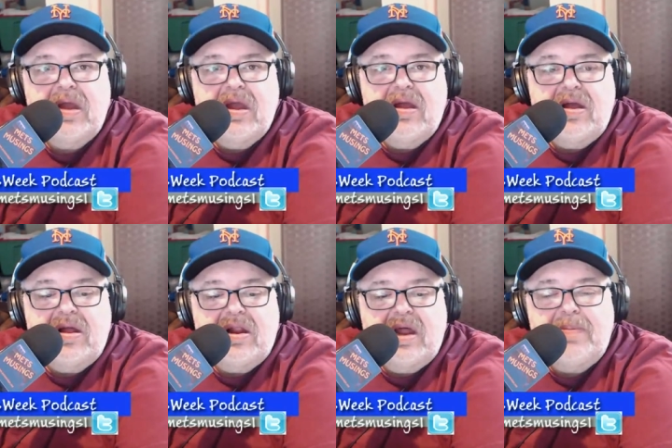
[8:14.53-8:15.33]
lot
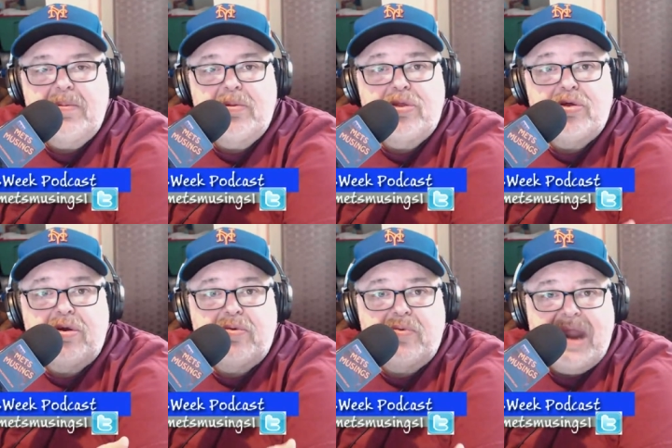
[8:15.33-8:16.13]
of people thought it
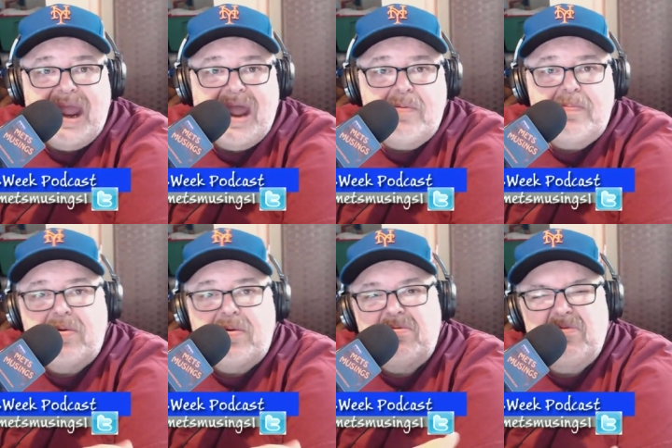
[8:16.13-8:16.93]
went out, but the
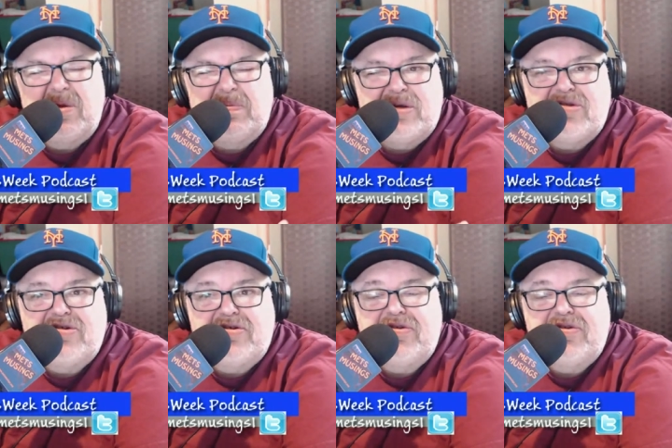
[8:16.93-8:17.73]
replay shows
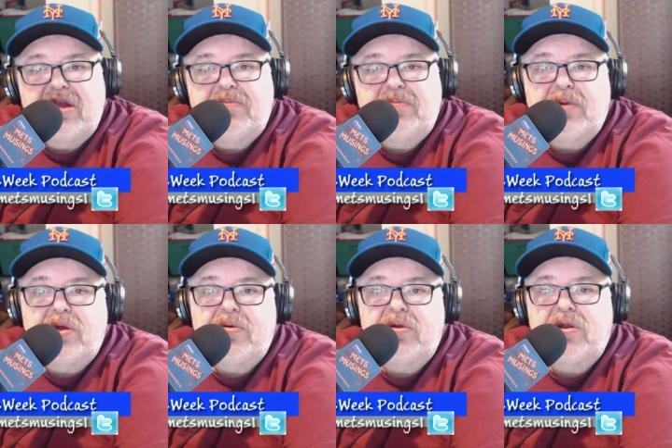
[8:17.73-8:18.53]
it hit below
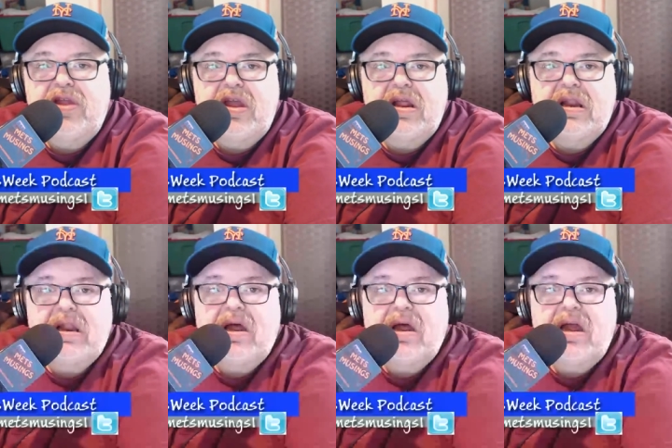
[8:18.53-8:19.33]
the
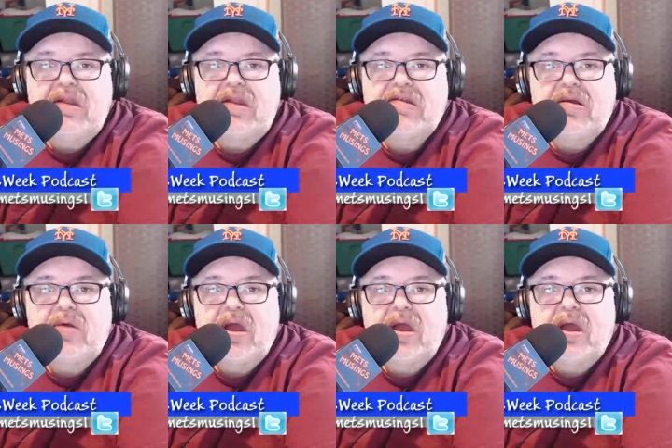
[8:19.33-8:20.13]
line. So
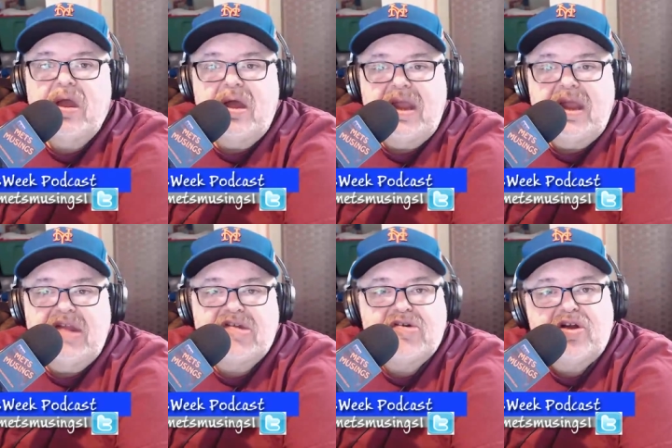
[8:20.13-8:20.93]
he gets
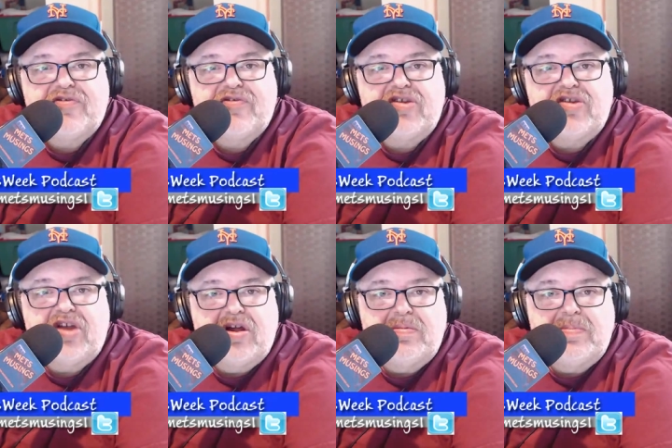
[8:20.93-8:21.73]
credit for a single, but